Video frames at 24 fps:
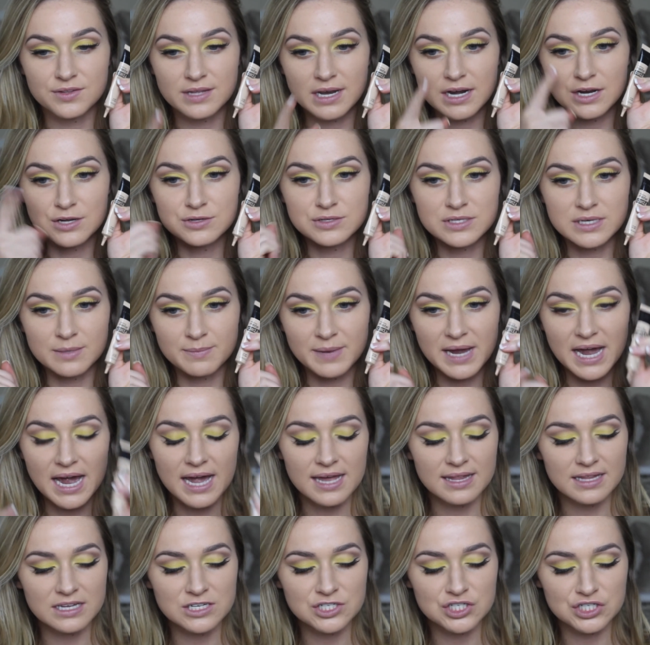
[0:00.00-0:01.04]
that I used on my
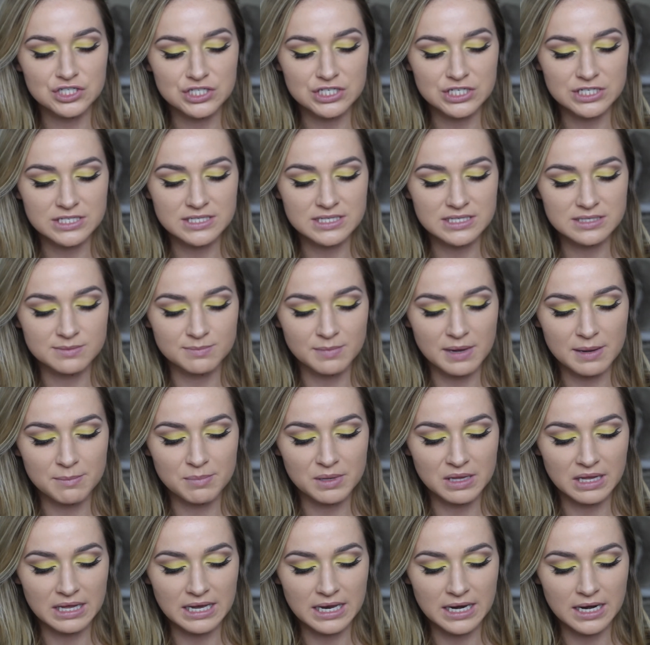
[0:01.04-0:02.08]
eyelids, just this
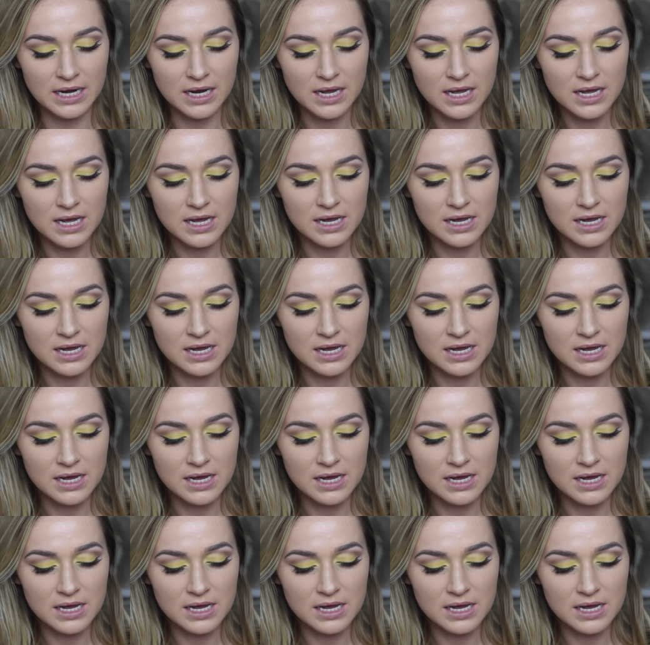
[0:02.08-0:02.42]
Maybelline